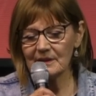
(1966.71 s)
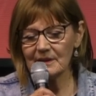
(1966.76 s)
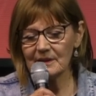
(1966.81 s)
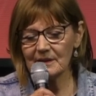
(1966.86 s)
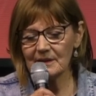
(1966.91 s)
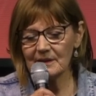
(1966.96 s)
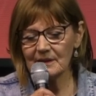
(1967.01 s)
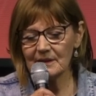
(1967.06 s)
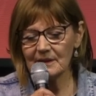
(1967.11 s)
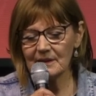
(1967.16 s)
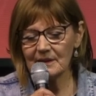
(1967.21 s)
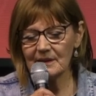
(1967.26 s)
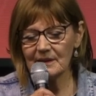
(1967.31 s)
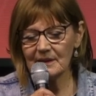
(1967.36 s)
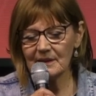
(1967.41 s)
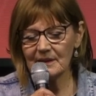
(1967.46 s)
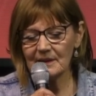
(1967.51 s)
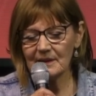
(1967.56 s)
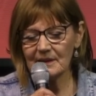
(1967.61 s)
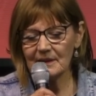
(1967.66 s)

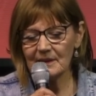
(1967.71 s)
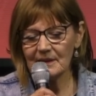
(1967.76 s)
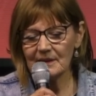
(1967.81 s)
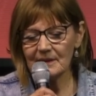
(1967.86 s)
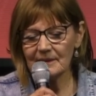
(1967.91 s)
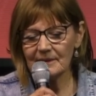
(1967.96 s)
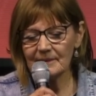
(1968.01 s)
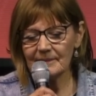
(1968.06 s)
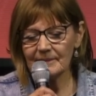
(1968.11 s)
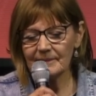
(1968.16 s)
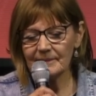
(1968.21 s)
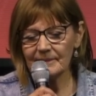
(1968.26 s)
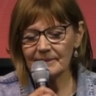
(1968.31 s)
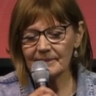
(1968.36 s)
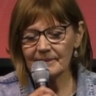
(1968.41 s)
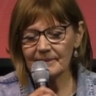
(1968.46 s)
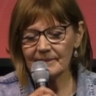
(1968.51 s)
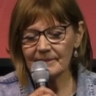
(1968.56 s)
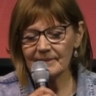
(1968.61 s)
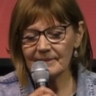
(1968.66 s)

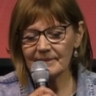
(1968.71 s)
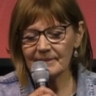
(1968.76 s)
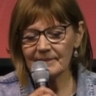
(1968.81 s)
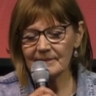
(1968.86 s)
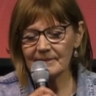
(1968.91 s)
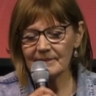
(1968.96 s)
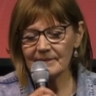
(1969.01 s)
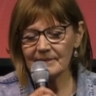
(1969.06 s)
(no one is talking)